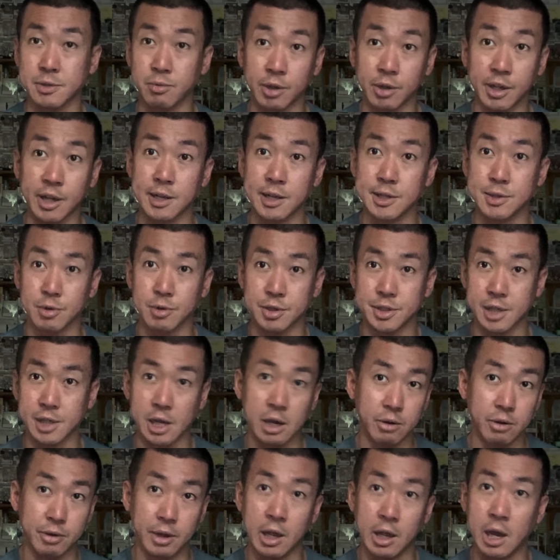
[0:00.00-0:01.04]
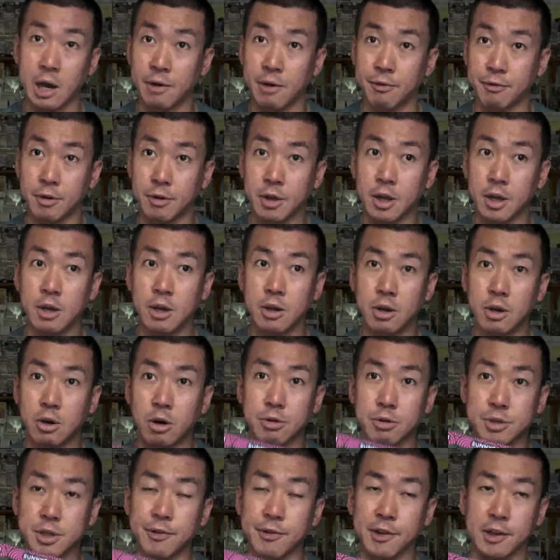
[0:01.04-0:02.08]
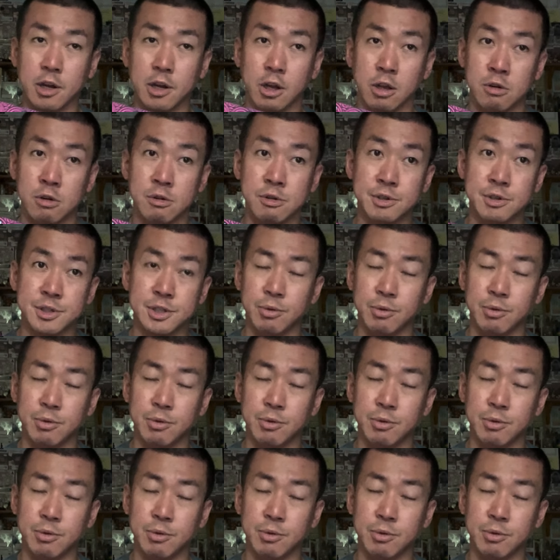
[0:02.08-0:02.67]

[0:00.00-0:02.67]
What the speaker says: weekends ones, they have all different colors.